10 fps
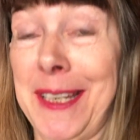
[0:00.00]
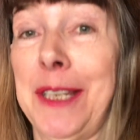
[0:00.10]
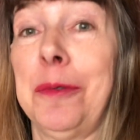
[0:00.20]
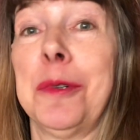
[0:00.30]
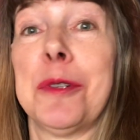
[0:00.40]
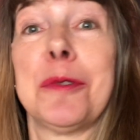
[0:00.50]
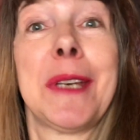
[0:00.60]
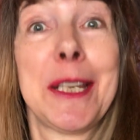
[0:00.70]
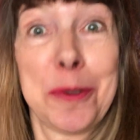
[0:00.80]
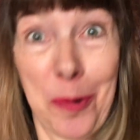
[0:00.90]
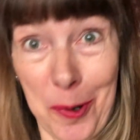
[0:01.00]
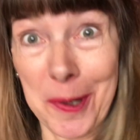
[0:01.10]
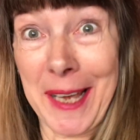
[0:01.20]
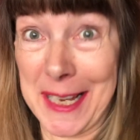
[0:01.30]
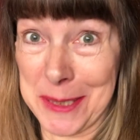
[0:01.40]
in order to get to
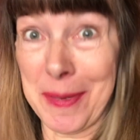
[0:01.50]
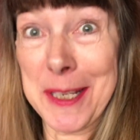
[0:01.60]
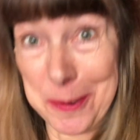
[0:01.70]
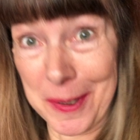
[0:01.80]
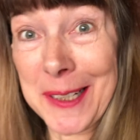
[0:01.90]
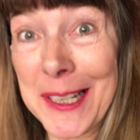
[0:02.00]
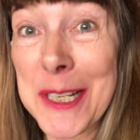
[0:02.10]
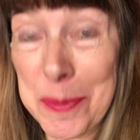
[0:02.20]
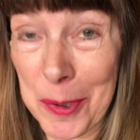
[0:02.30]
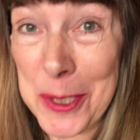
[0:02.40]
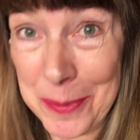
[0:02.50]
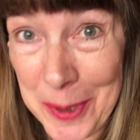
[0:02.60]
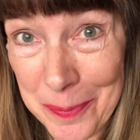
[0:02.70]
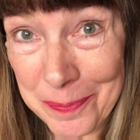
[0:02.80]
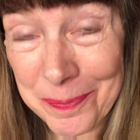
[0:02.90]
orgasm as quickly as possible.